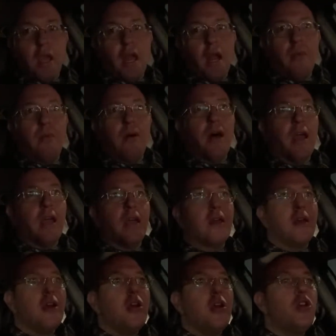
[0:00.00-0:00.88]
And I'm like,
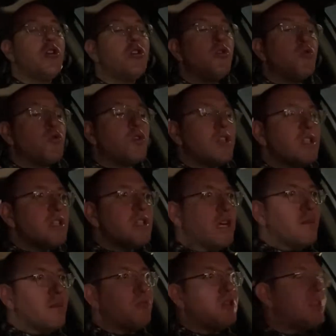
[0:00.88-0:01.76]
you
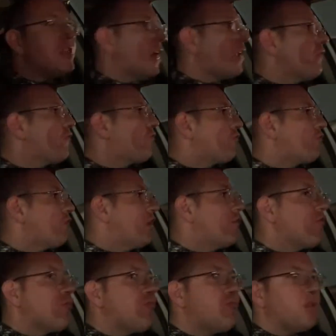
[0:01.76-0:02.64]
cannot be that afraid of a
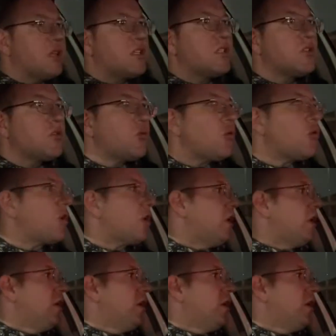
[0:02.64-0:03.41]
big story.